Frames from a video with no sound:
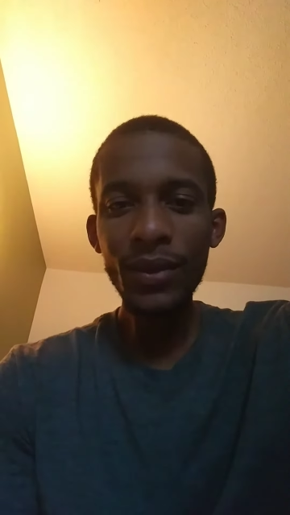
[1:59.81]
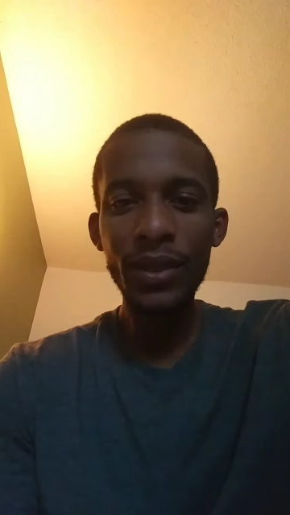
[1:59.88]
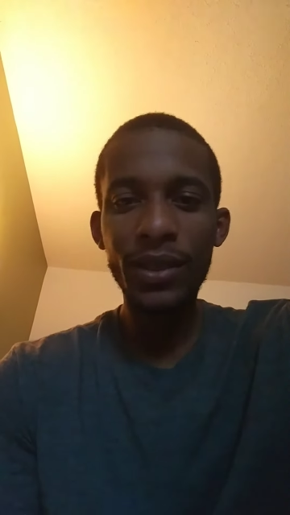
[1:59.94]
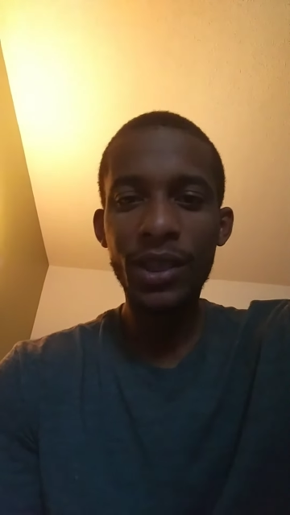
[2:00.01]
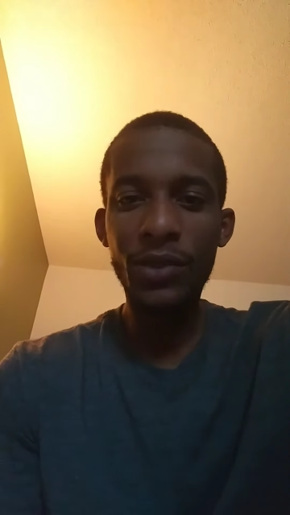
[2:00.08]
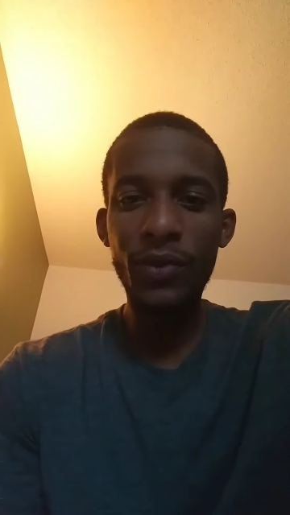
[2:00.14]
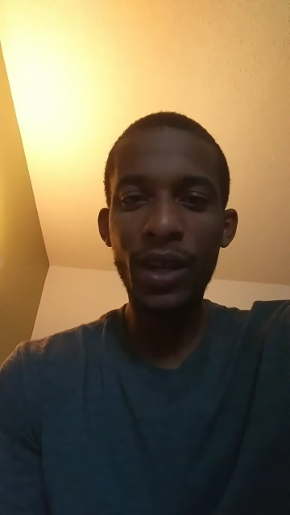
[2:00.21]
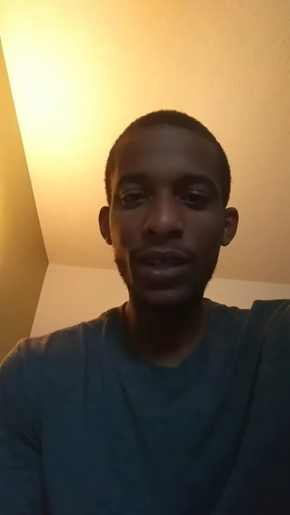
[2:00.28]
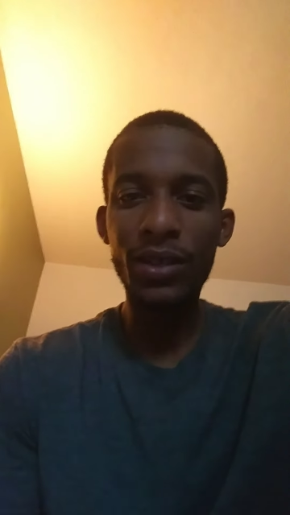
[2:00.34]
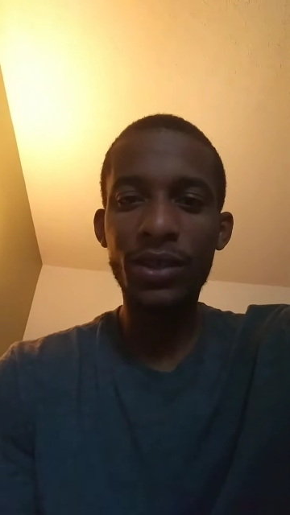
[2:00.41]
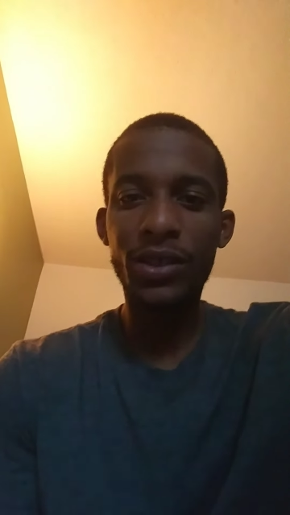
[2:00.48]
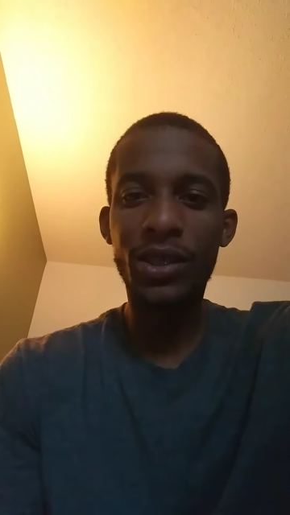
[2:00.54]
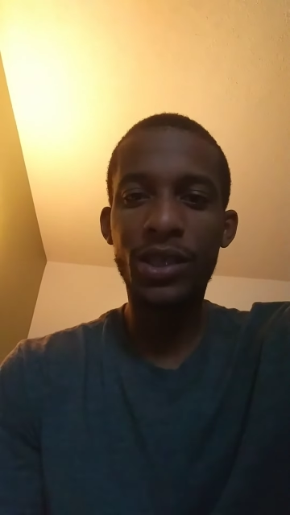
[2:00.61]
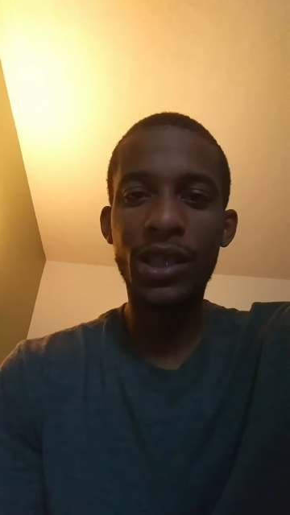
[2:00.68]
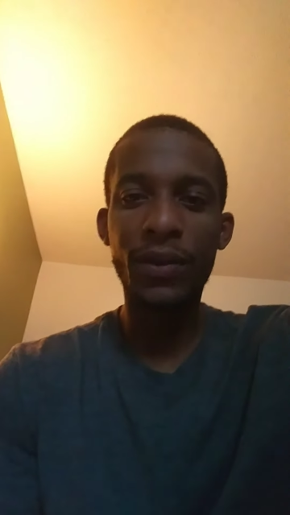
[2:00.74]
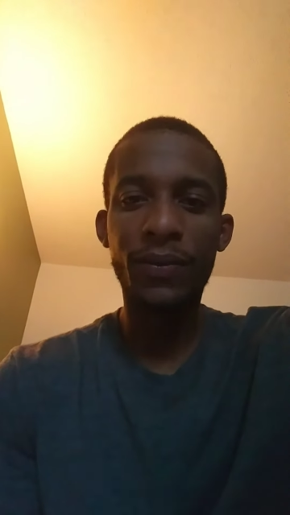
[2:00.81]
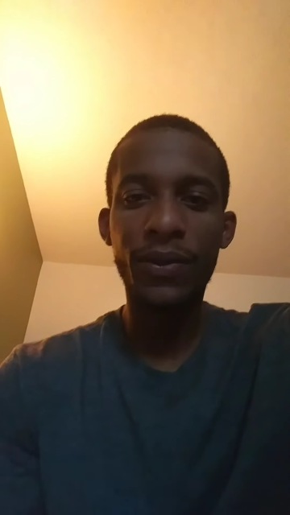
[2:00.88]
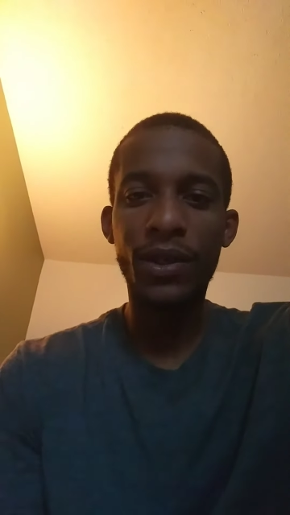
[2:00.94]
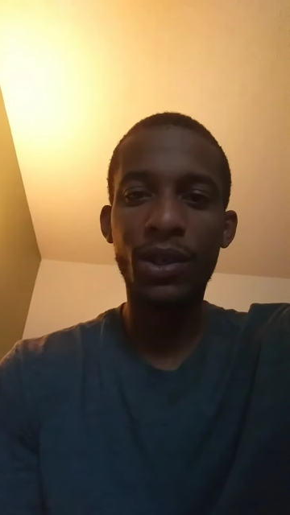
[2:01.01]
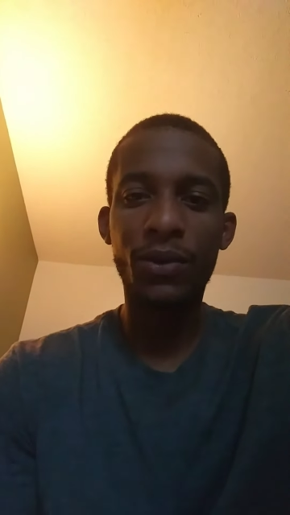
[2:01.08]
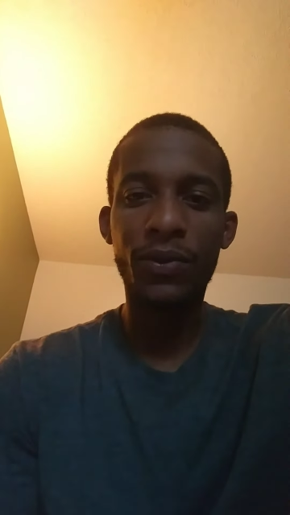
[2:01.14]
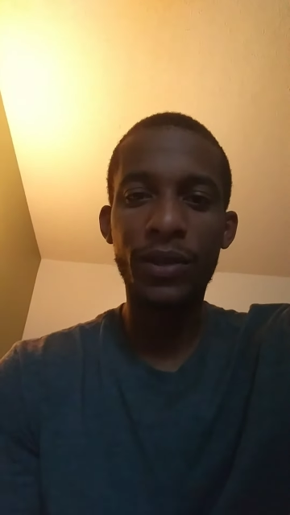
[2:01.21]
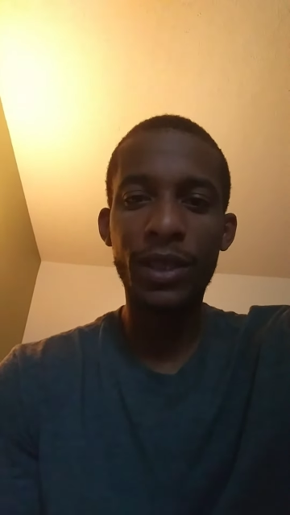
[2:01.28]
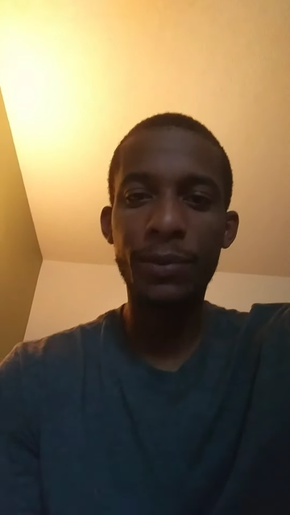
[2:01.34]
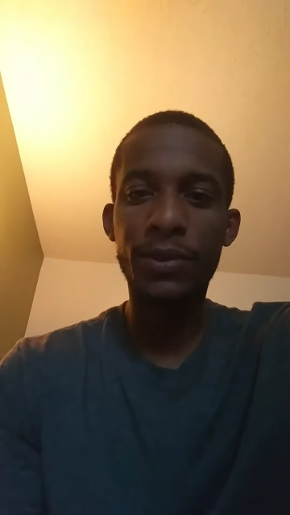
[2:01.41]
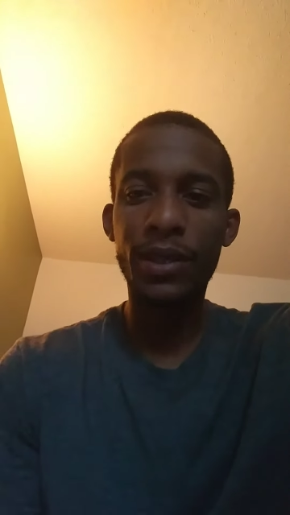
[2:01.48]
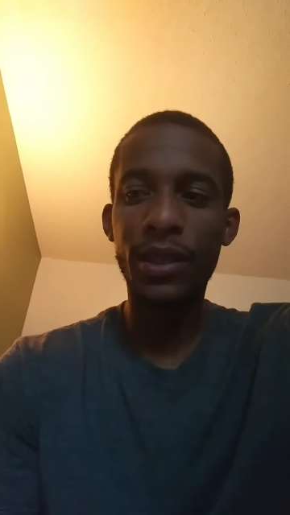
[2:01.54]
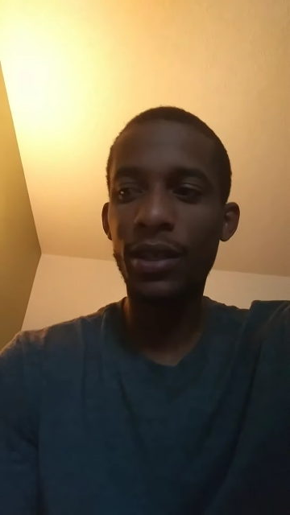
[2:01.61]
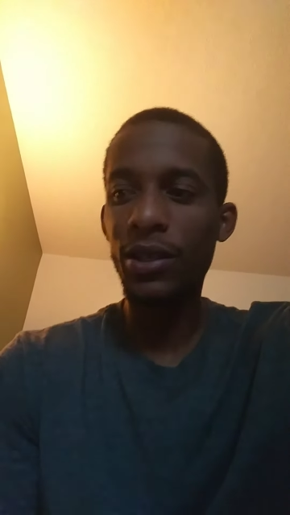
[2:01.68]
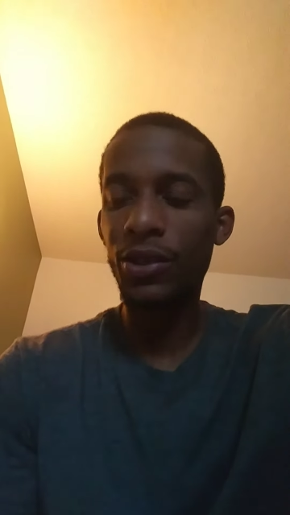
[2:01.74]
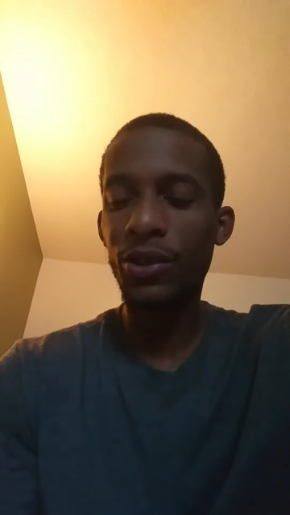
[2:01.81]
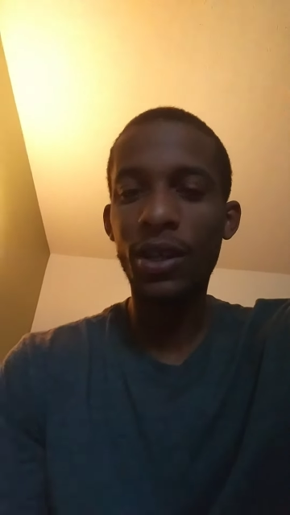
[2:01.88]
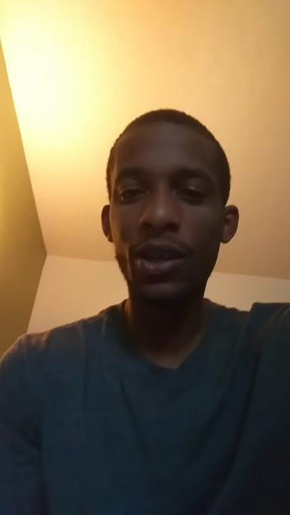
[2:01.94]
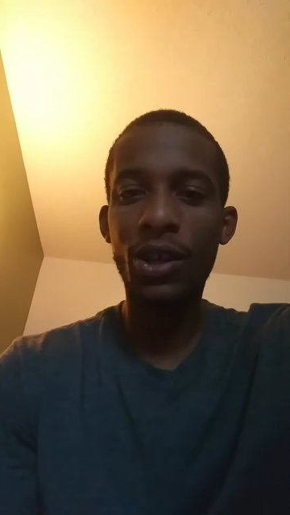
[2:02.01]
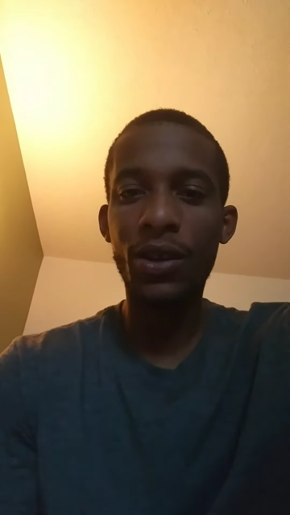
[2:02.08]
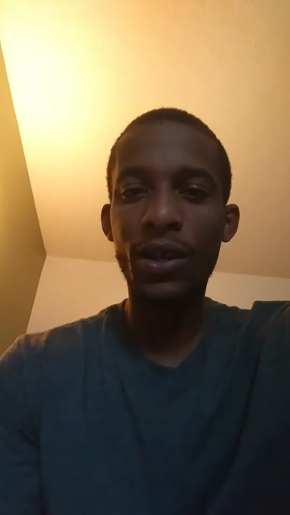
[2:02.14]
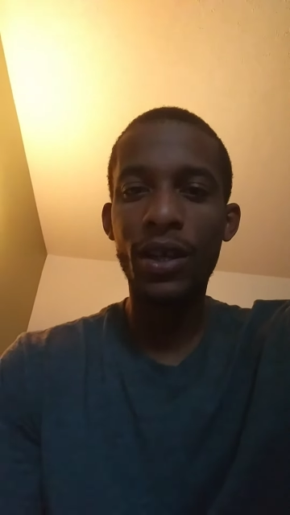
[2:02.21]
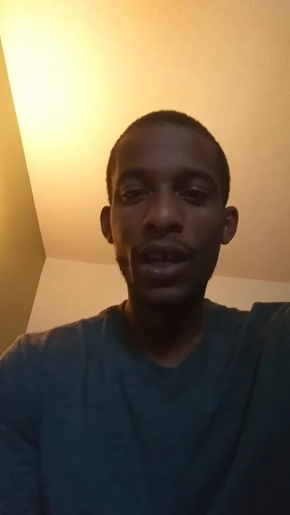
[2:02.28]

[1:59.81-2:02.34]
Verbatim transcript: Just regular shit for though for out. You know they all